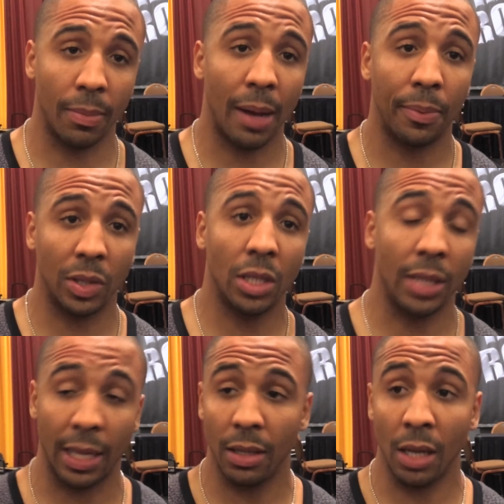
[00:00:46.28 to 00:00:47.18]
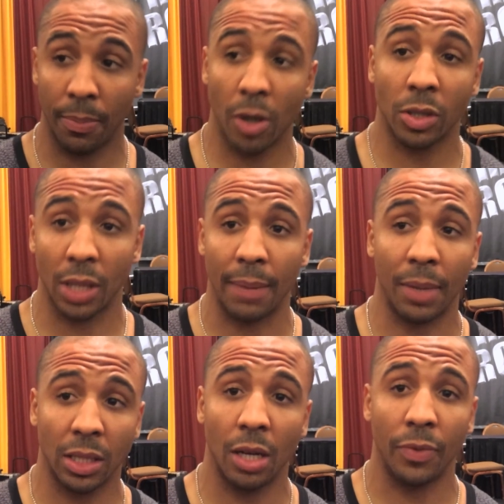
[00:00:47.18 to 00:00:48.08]
in my position, in a person like
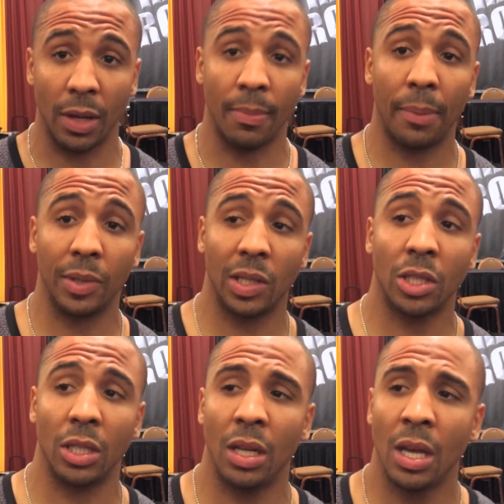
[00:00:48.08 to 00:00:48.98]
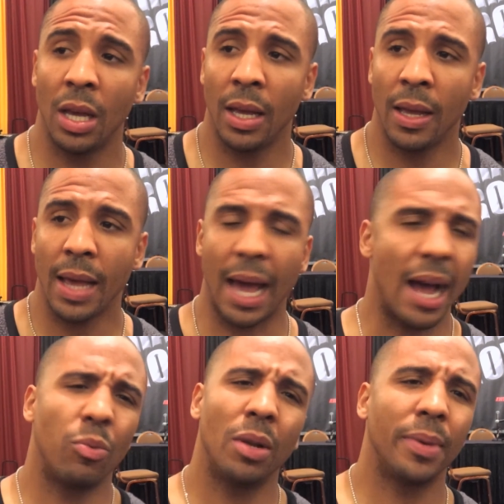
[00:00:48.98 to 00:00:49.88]
myself in my position.
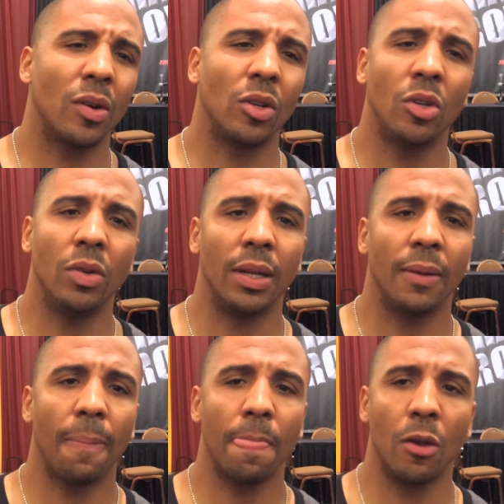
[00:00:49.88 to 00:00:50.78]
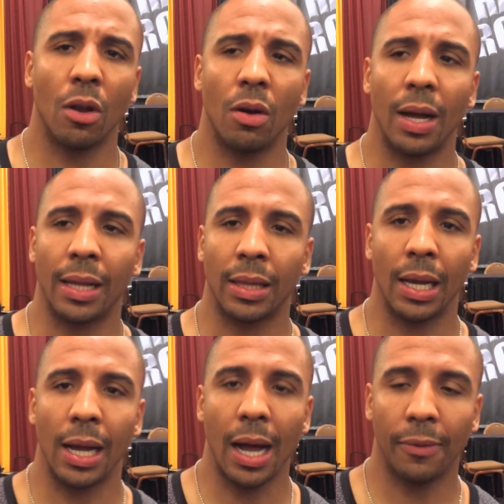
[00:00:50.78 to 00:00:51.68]
I wouldn't be able to do it. You know, I
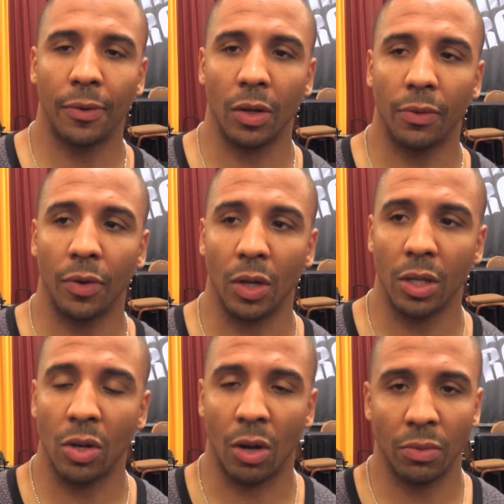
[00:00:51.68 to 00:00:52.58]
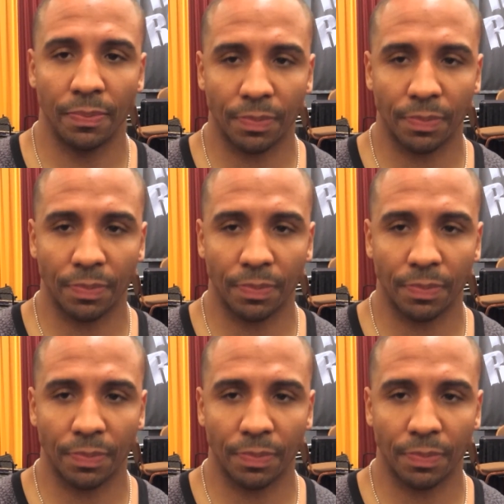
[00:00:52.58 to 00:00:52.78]
thank God for you know,